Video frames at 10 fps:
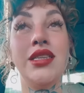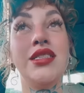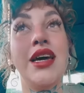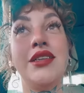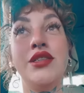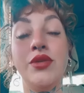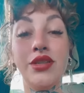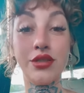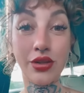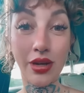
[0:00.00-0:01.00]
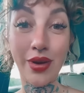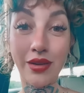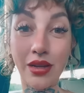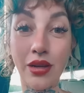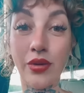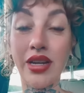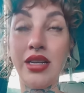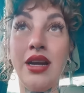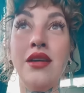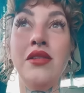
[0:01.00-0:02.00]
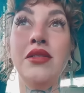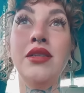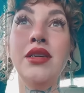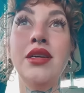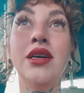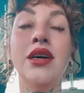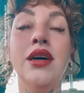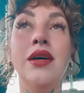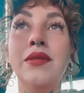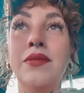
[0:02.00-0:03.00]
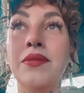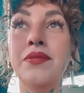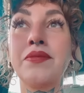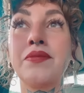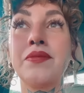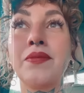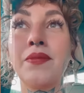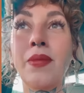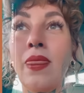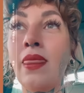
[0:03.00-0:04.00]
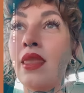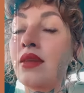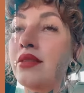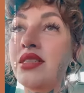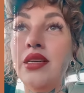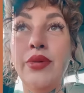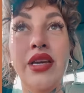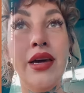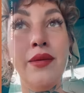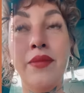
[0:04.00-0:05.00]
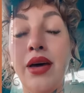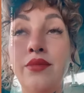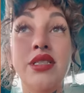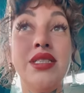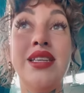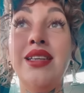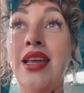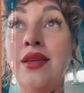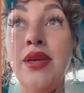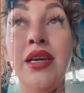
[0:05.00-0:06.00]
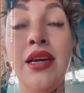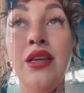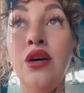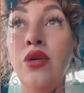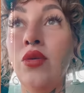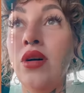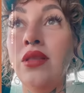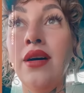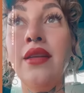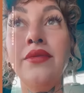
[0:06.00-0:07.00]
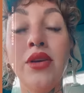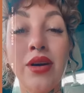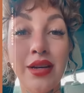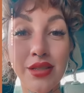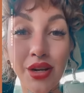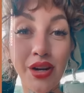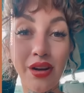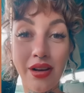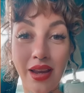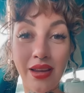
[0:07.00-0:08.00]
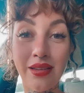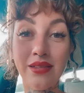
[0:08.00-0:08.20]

in the tattoo industry around here right now. TBM, I'm just gonna name it. I know a lot of you guys are hurting,